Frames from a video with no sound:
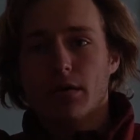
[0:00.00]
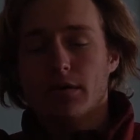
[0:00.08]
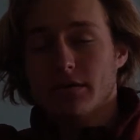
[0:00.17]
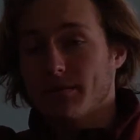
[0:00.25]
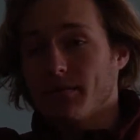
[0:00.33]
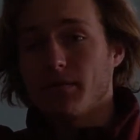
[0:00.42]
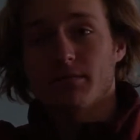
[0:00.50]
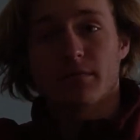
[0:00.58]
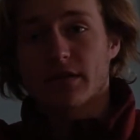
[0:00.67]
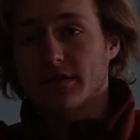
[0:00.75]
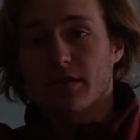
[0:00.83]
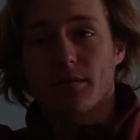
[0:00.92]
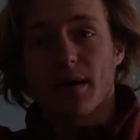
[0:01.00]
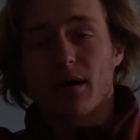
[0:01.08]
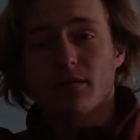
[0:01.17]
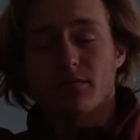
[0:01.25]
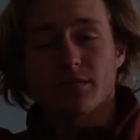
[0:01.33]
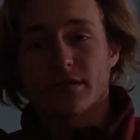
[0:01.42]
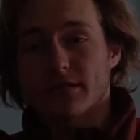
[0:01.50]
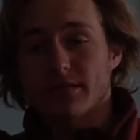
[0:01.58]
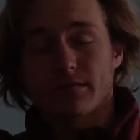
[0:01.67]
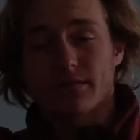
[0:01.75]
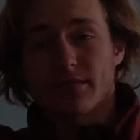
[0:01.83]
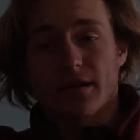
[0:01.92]
it's it's all about this.
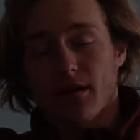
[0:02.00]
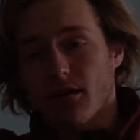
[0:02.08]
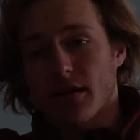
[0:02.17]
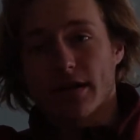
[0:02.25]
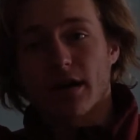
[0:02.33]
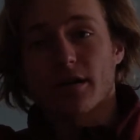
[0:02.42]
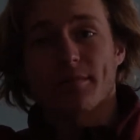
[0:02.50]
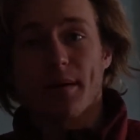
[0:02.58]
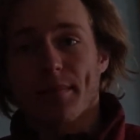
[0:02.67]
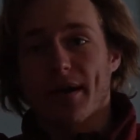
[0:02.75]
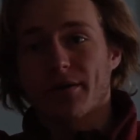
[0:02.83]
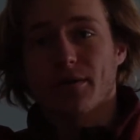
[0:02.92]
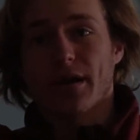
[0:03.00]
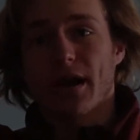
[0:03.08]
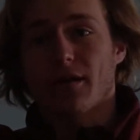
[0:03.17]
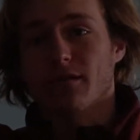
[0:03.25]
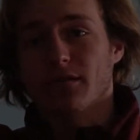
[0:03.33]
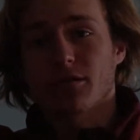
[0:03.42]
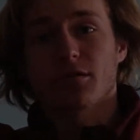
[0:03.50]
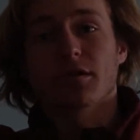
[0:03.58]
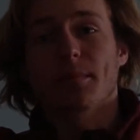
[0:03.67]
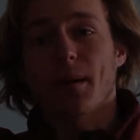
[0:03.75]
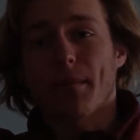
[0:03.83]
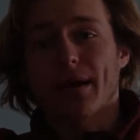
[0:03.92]
All I got on my mind right now. Literally,
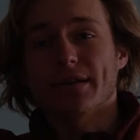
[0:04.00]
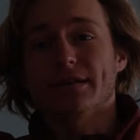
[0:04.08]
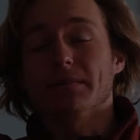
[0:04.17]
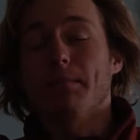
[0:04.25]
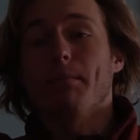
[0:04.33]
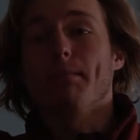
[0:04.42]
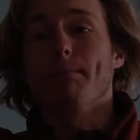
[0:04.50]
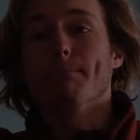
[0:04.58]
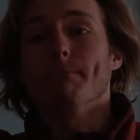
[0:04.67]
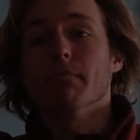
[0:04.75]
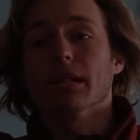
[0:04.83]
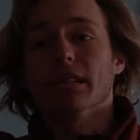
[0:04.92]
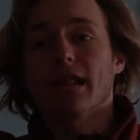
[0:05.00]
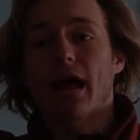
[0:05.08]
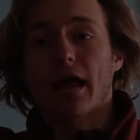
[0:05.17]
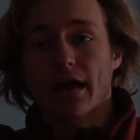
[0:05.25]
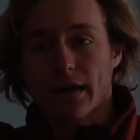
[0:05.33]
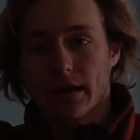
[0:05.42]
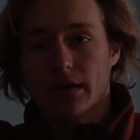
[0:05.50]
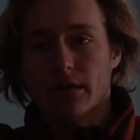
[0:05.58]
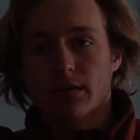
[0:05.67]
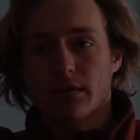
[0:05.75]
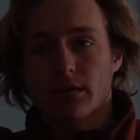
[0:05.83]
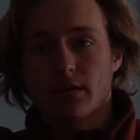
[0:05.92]
my mind is blank.
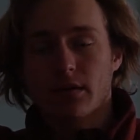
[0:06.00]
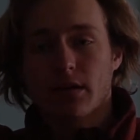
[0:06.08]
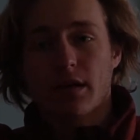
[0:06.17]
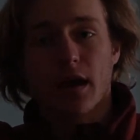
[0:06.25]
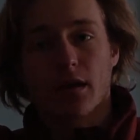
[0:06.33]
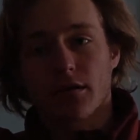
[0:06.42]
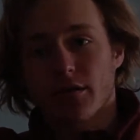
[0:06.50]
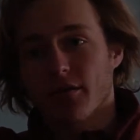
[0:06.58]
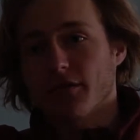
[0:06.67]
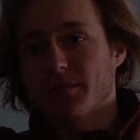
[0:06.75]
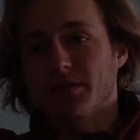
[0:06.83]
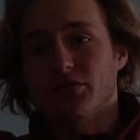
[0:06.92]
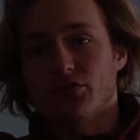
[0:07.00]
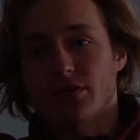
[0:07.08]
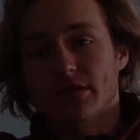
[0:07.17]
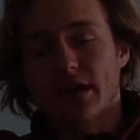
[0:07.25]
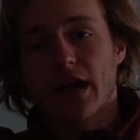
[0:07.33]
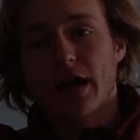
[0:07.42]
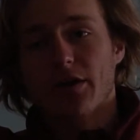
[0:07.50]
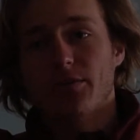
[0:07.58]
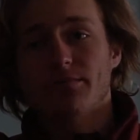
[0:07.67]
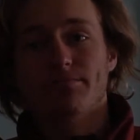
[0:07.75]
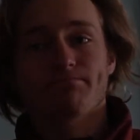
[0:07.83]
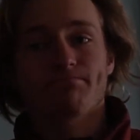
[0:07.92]
I don't know if I'm just really tired,